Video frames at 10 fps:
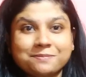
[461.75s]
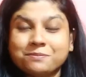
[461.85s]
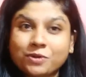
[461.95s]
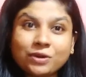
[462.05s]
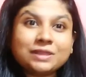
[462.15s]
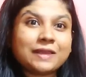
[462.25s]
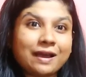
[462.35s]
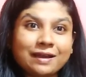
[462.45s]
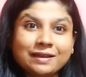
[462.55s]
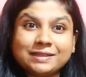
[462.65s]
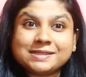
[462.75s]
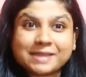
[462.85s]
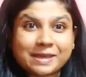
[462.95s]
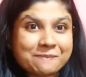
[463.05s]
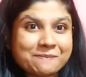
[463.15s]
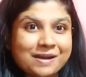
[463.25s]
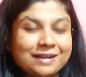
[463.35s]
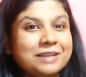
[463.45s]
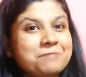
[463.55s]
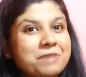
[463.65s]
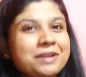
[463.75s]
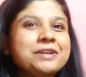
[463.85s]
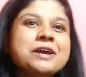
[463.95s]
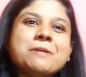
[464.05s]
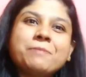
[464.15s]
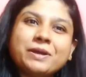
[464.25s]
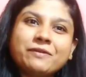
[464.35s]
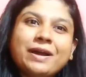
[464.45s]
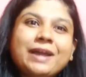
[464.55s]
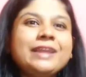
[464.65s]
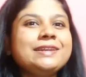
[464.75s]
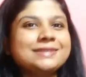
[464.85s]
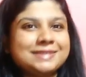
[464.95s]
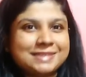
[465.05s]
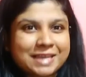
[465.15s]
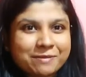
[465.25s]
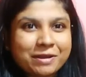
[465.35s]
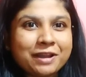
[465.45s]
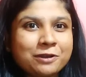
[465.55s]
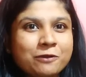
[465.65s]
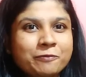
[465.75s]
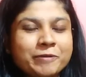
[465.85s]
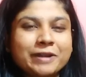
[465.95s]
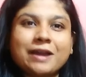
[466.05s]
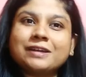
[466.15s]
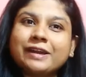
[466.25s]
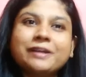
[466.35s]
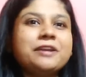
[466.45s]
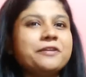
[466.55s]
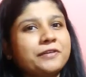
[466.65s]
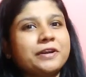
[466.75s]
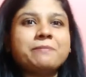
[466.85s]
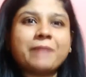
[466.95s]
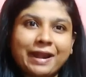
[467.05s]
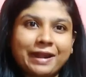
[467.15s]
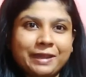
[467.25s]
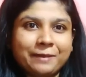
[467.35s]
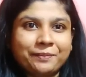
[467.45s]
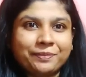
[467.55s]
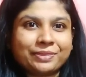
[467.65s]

Both are in the same market but provide same kind of product under different brand name.